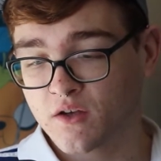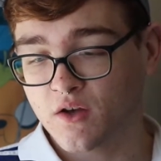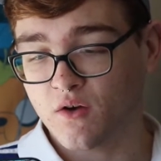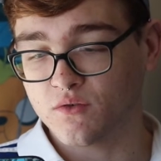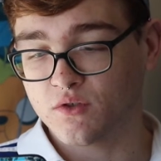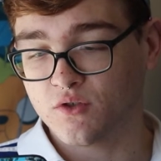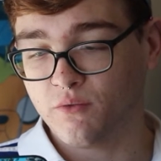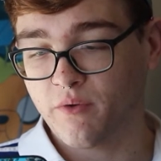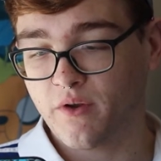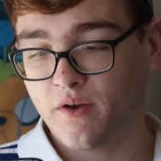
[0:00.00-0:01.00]
called
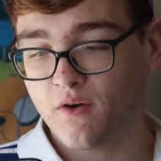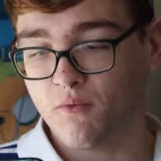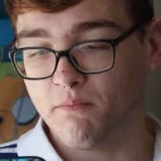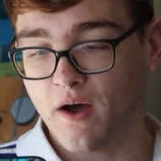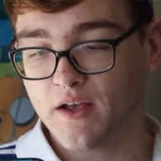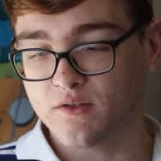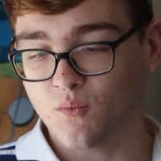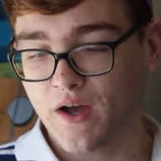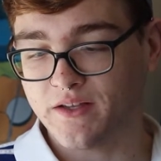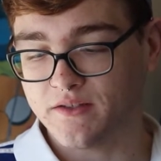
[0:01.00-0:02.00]
Superhero Buzz
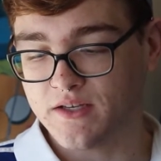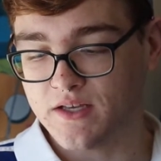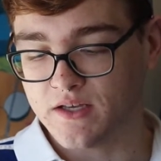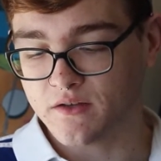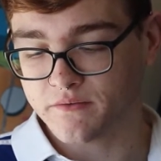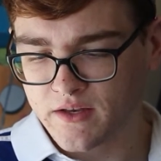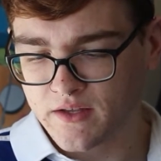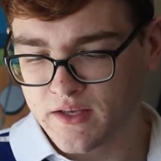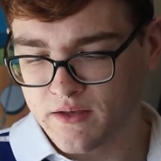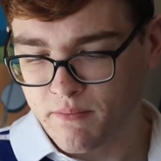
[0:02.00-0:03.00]
YT, and
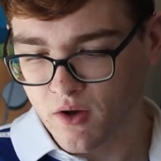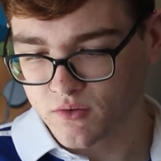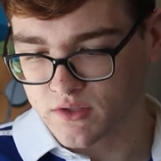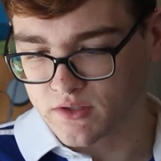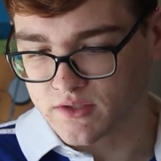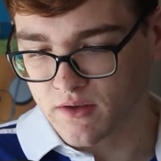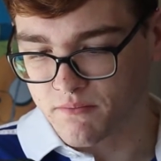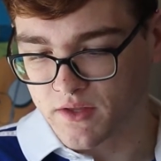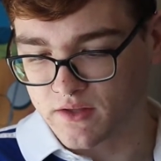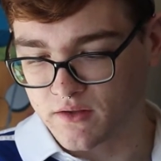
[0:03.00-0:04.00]
he posted
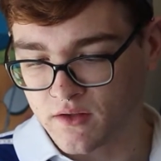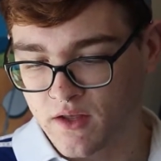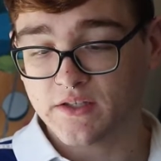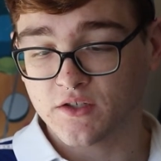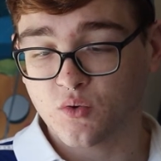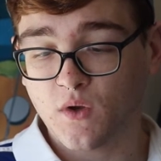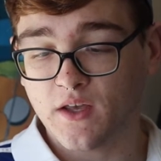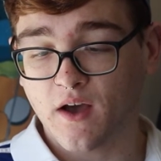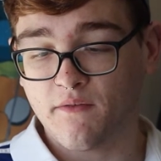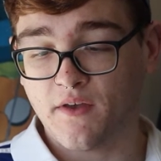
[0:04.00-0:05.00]
something. It's a
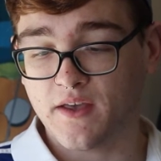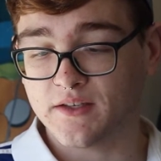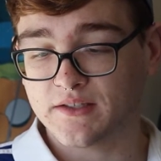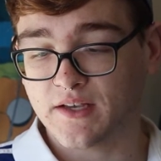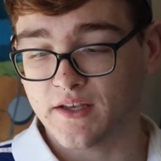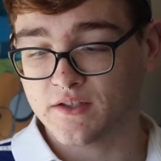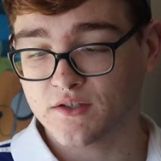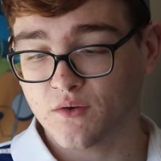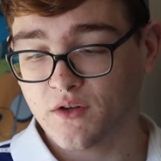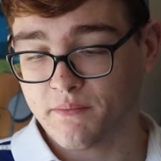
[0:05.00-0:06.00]
tweet of his saying
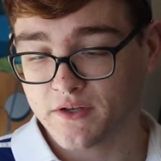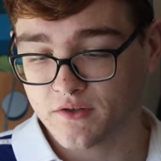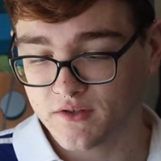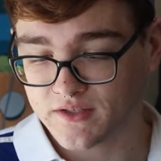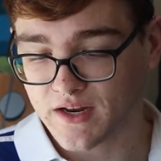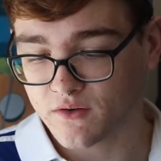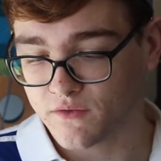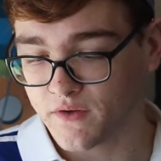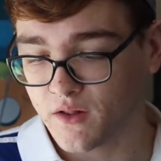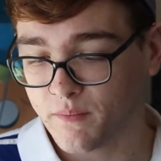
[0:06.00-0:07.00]
Sony Pictures is now
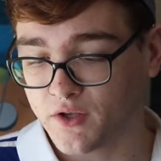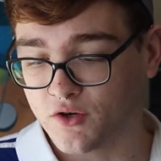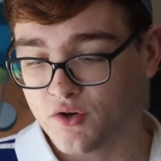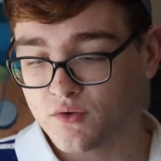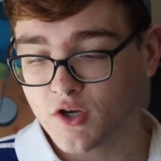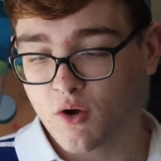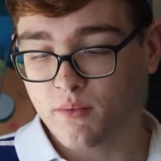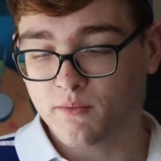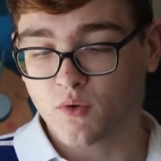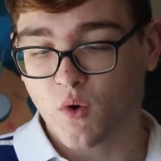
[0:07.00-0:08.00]
developing a new
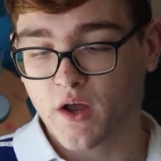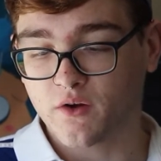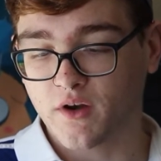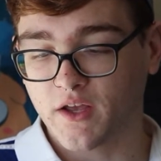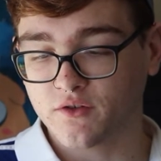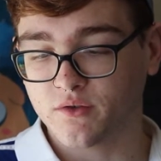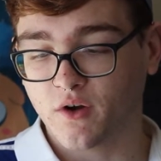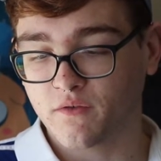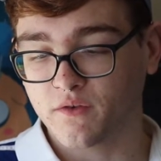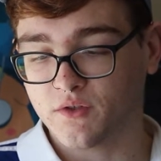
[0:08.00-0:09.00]
Tobey Maguire and Andrew
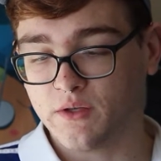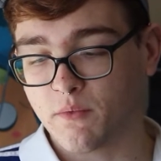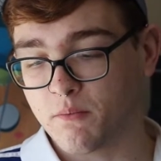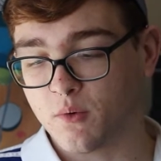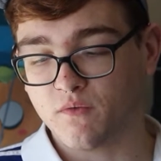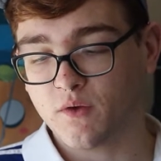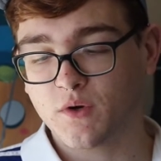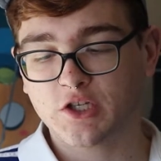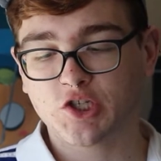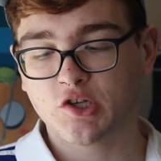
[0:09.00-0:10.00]
Garfield team-up movie,
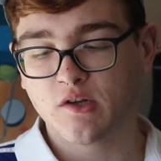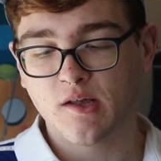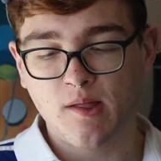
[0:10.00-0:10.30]
which